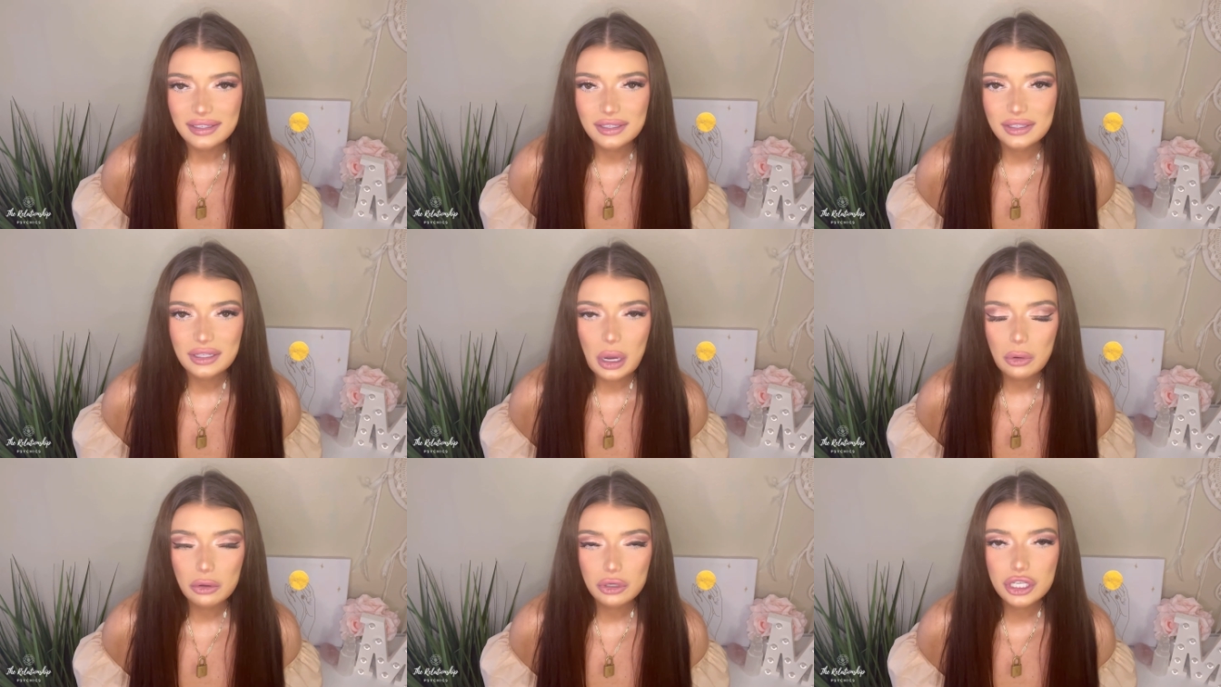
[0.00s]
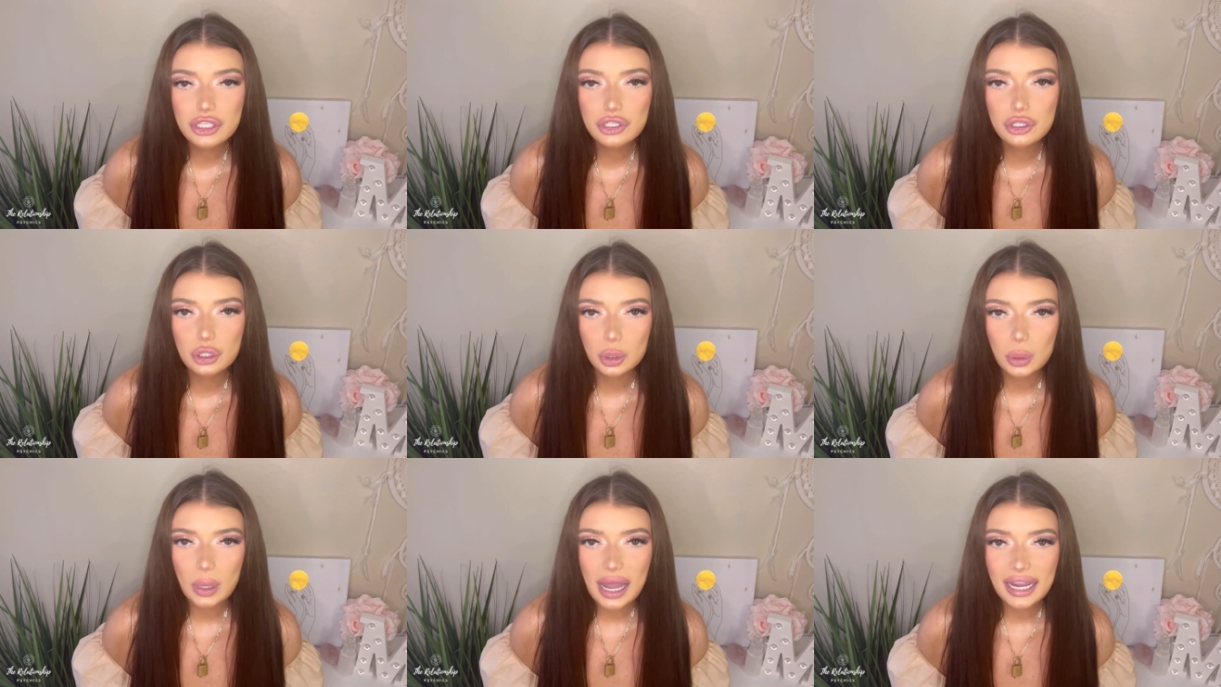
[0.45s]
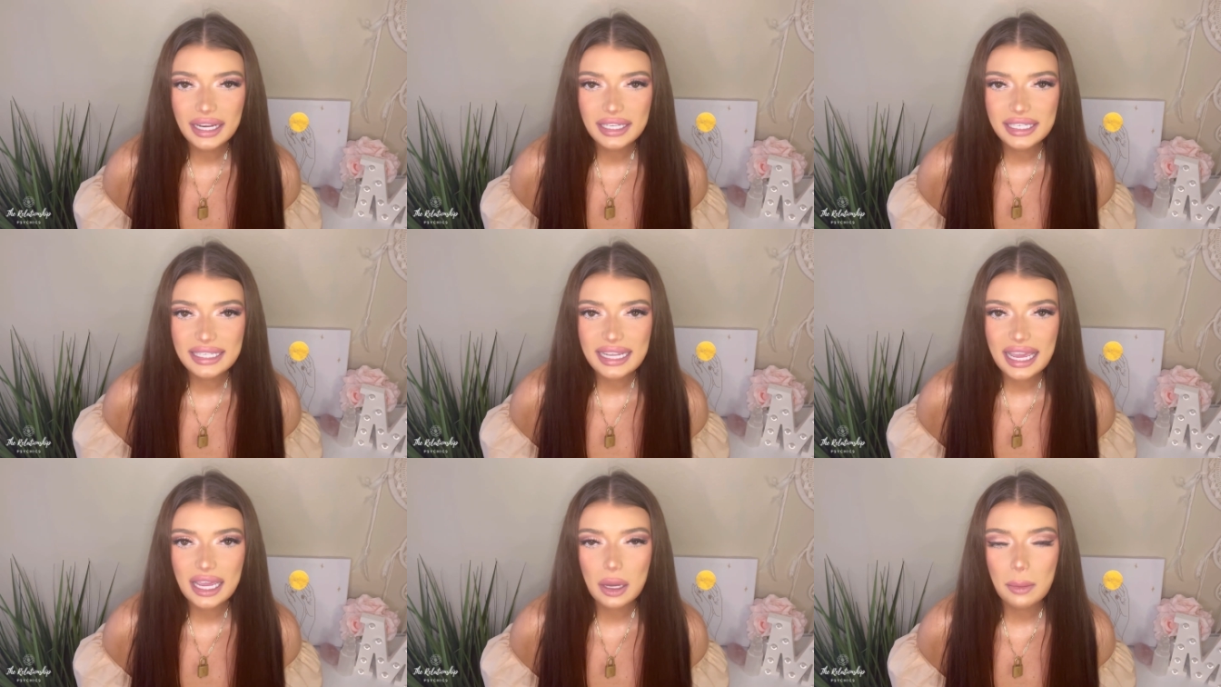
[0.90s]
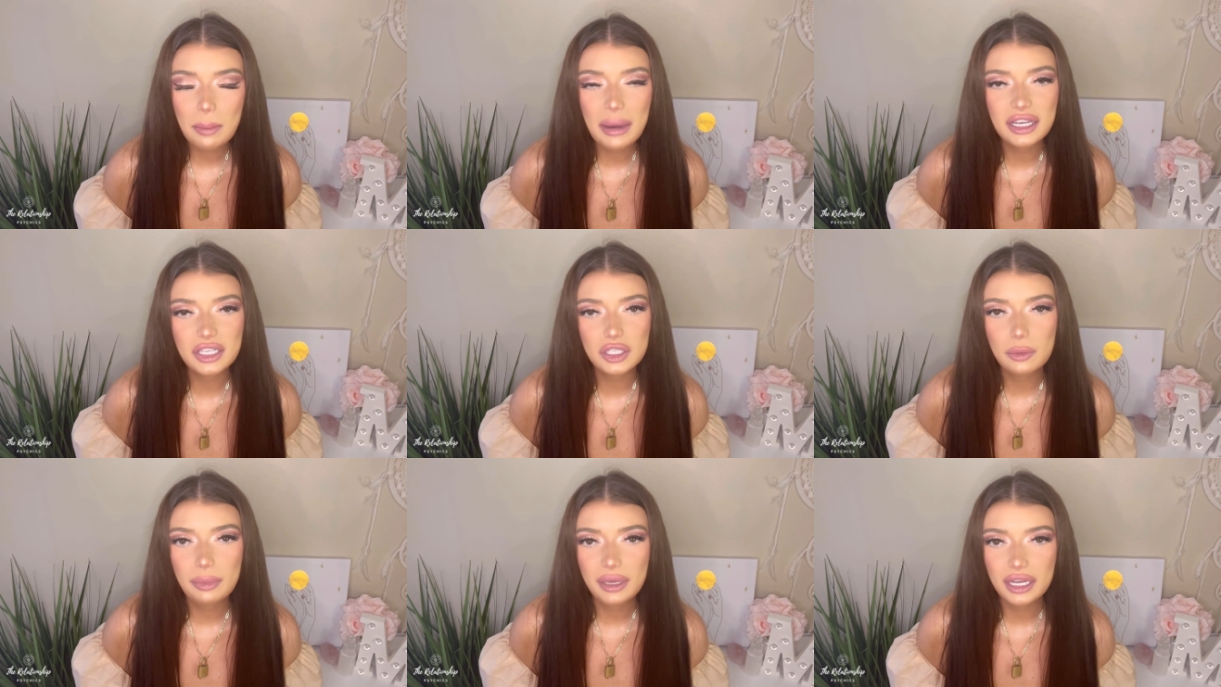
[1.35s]
So just try to take a
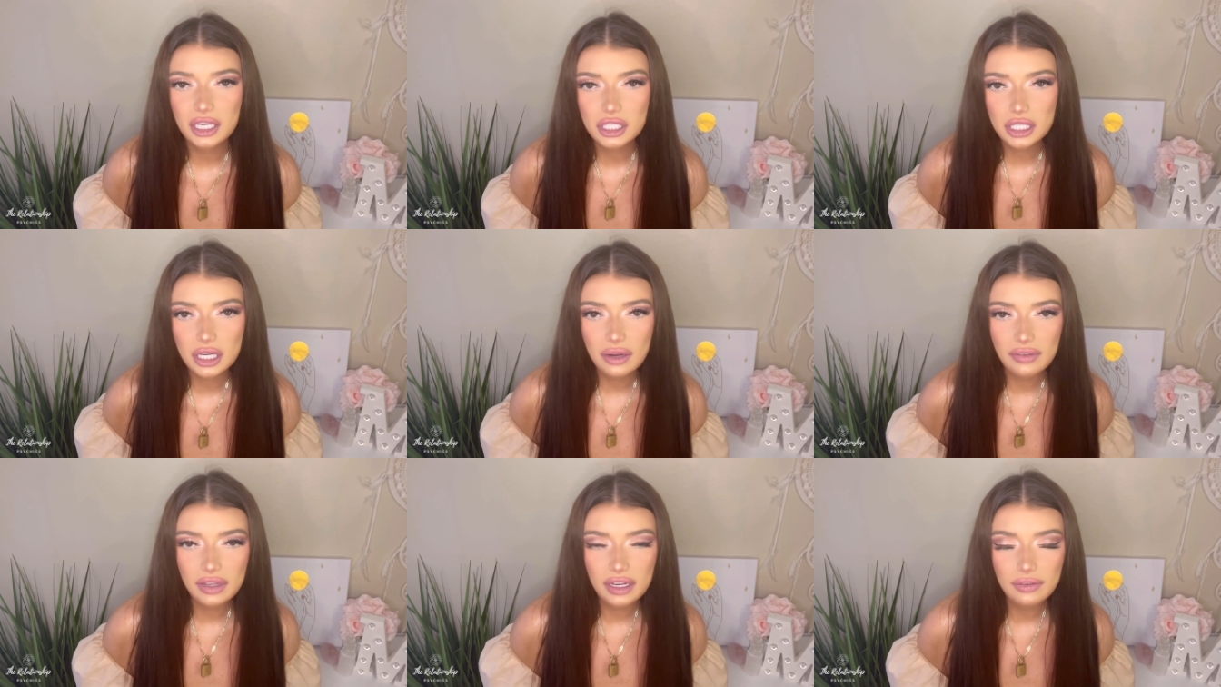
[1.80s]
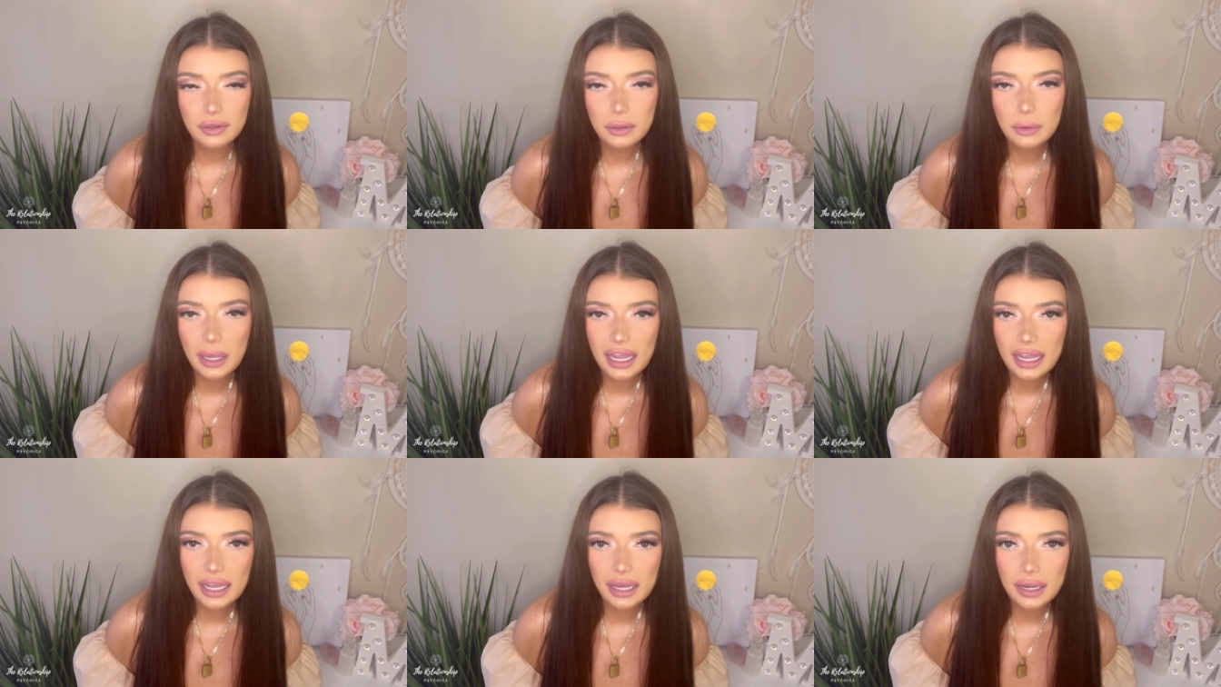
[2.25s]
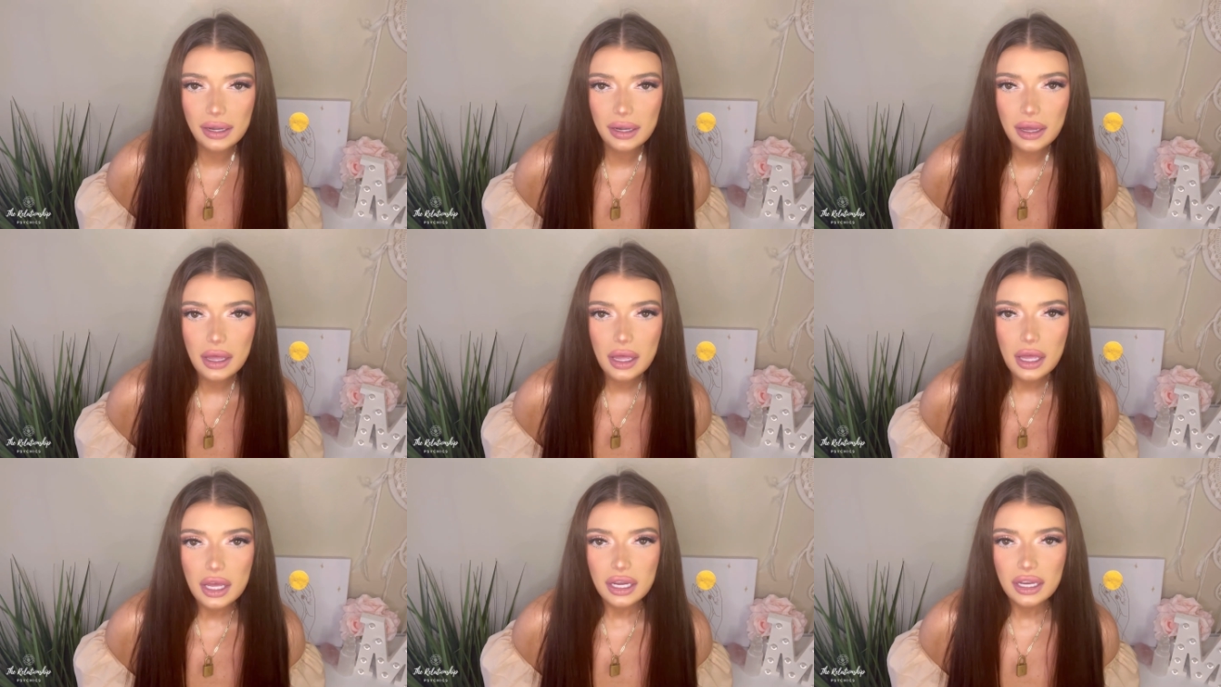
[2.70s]
mental picture of it if you can.